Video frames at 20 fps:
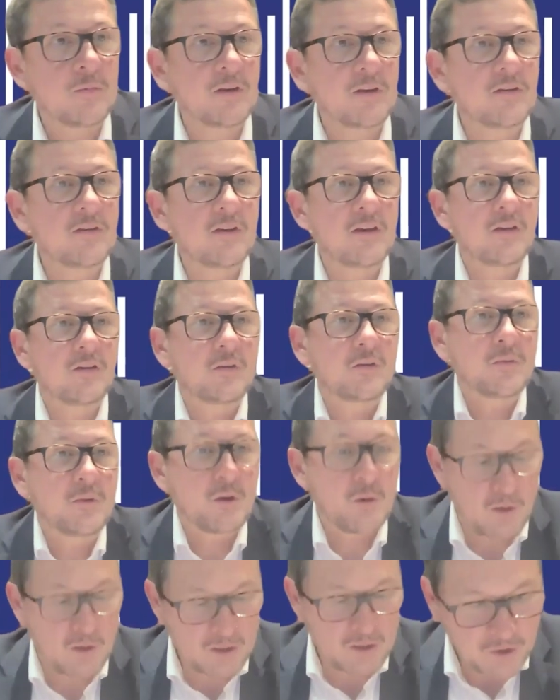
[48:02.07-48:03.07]
to me, seeing some
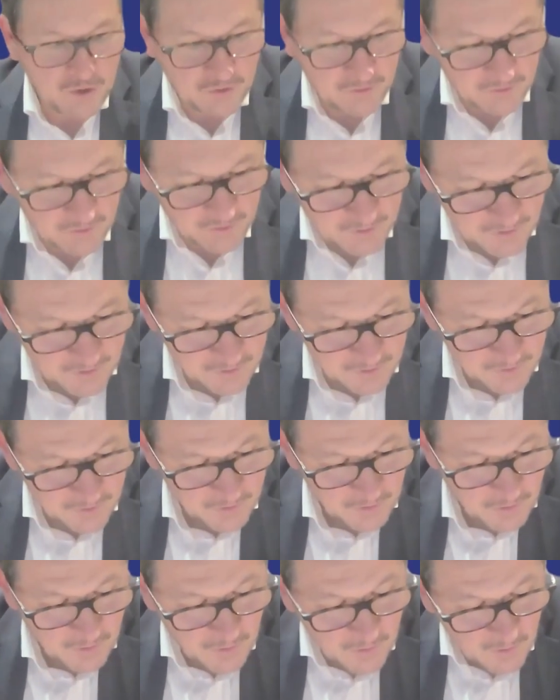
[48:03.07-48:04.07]
of the questions, that
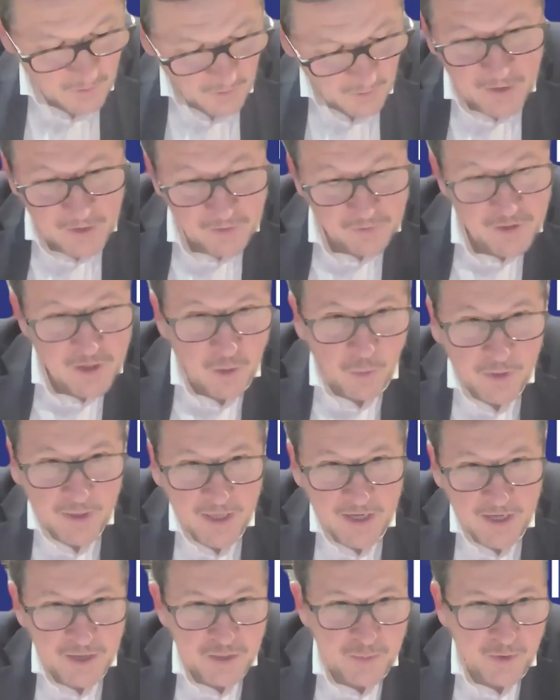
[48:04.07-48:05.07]
you've dealt
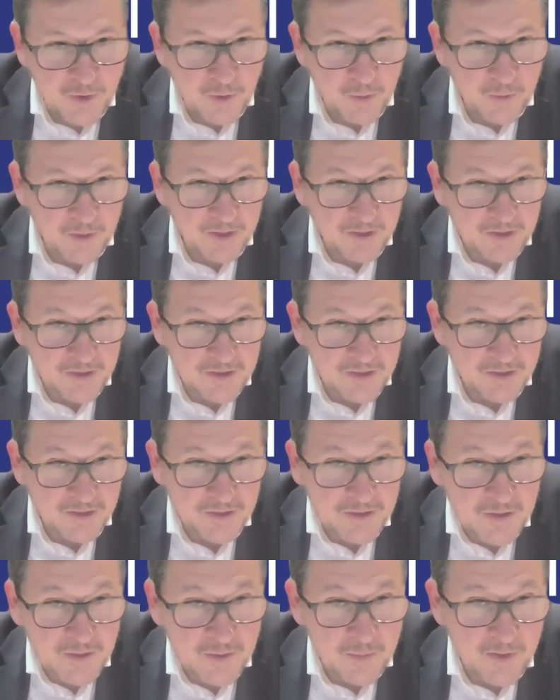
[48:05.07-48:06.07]
with expert
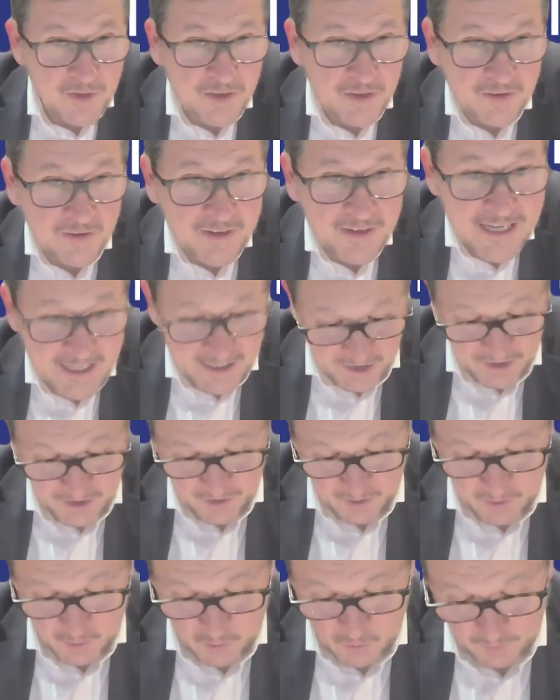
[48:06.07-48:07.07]
witnesses, but there is
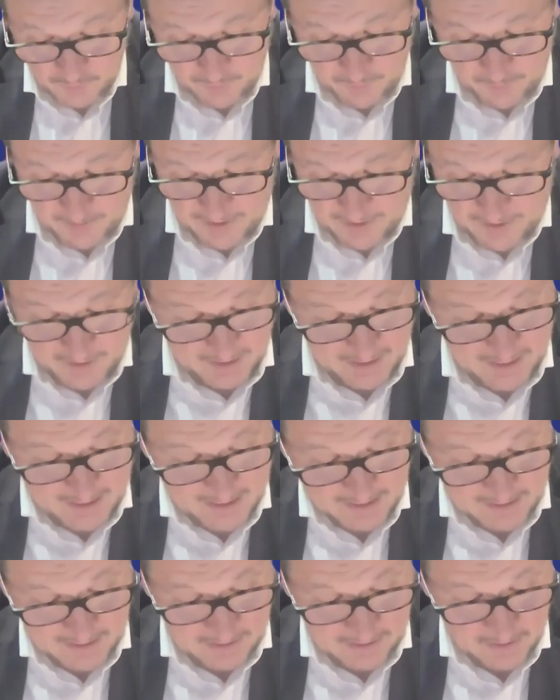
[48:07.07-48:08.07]
actually a Court of Appeal
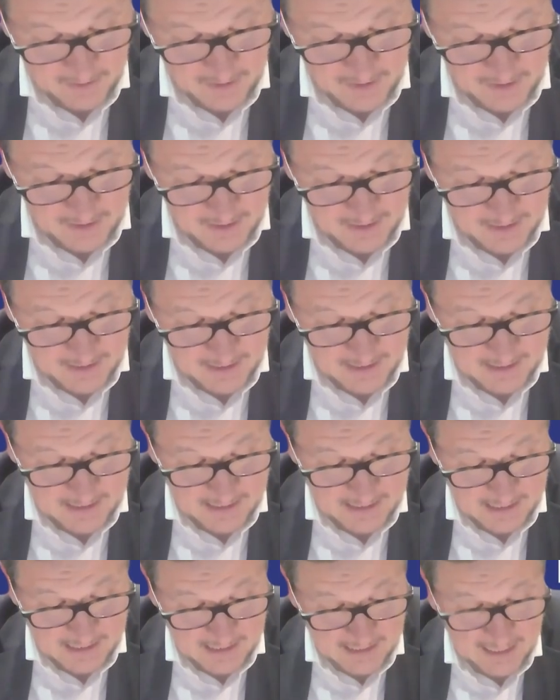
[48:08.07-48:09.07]
case on a
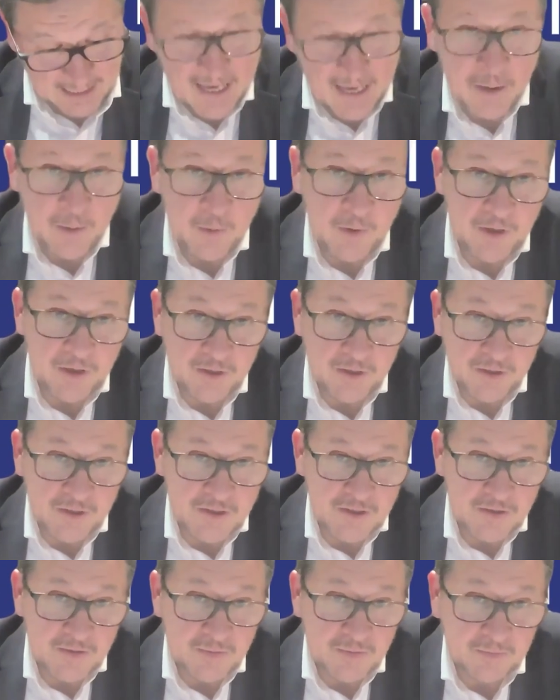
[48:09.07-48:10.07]
lay
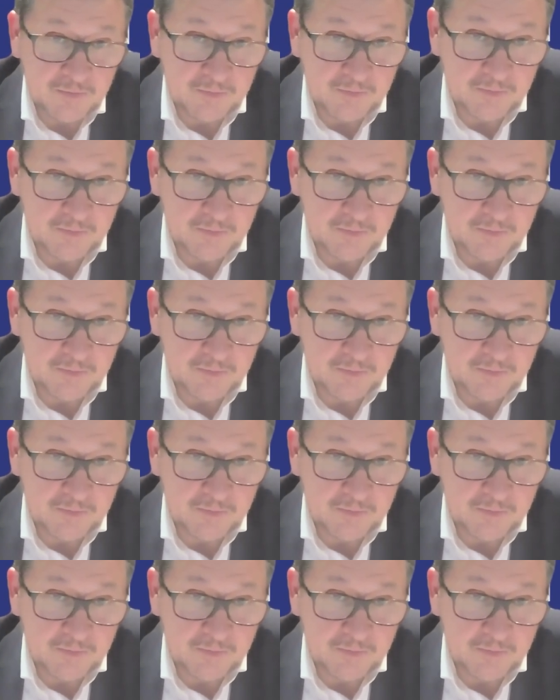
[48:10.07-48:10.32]
witness,